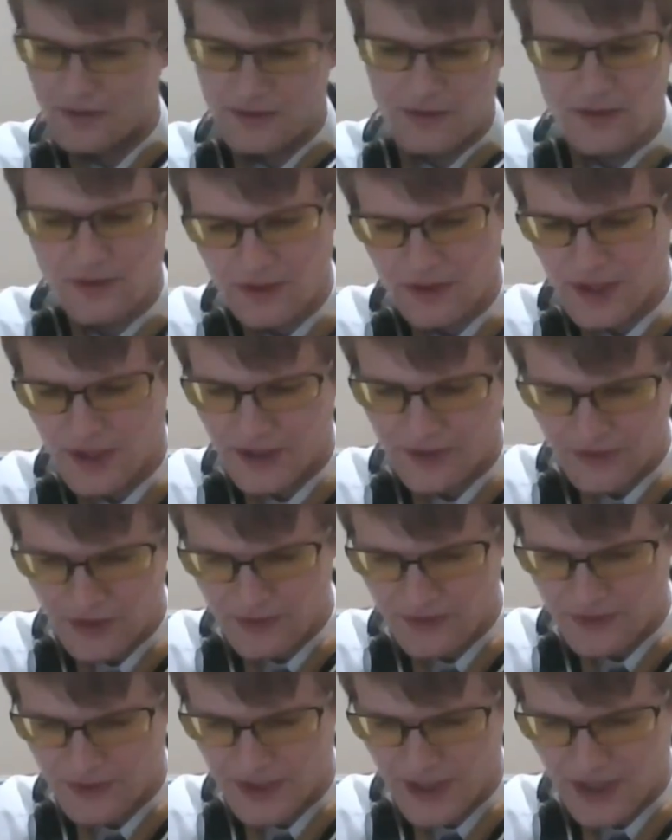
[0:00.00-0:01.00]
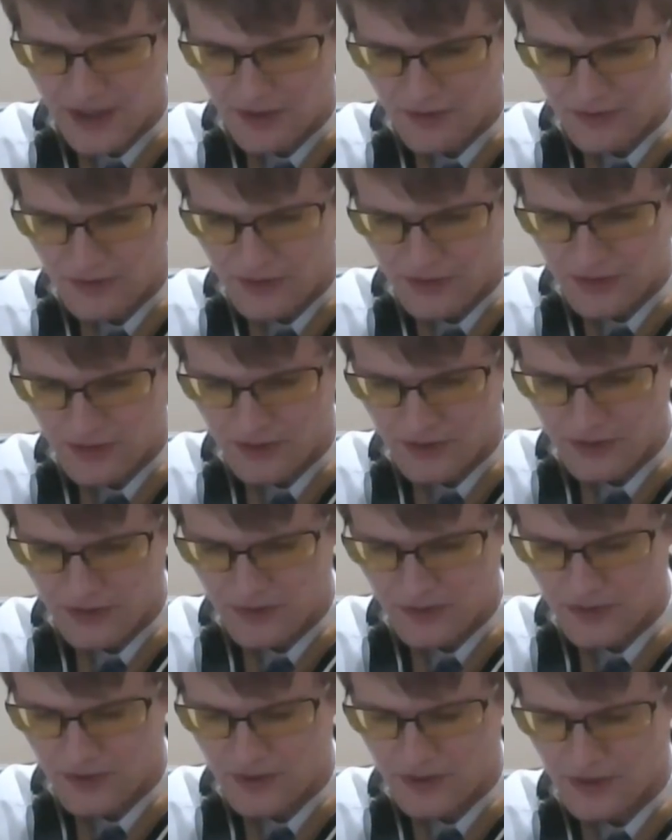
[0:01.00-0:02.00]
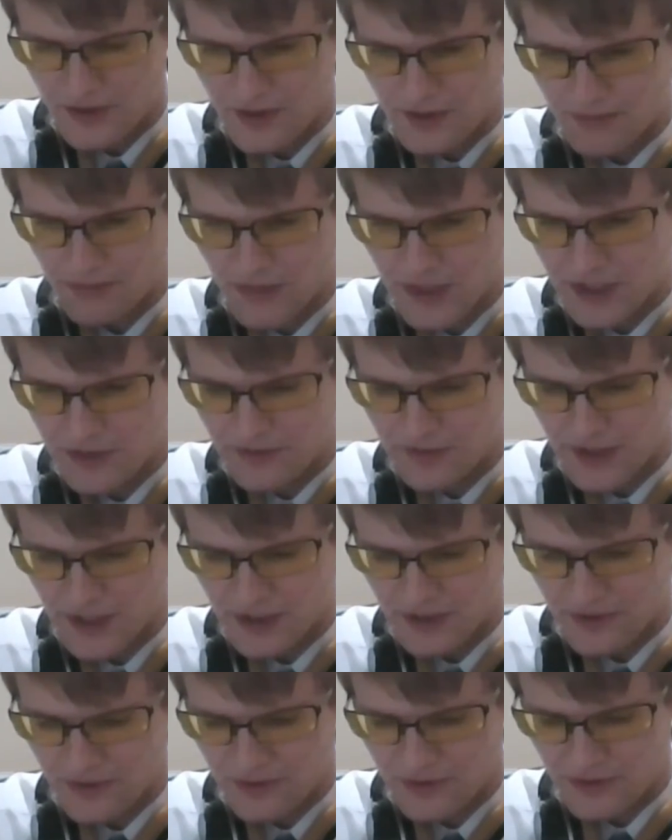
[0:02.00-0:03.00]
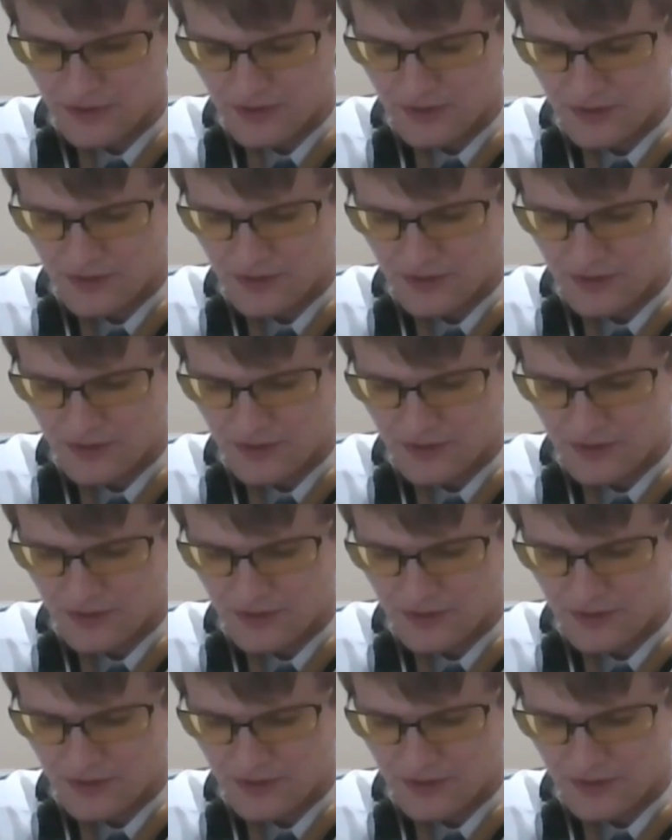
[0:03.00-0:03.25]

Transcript: See, they have good sound, good mid-range.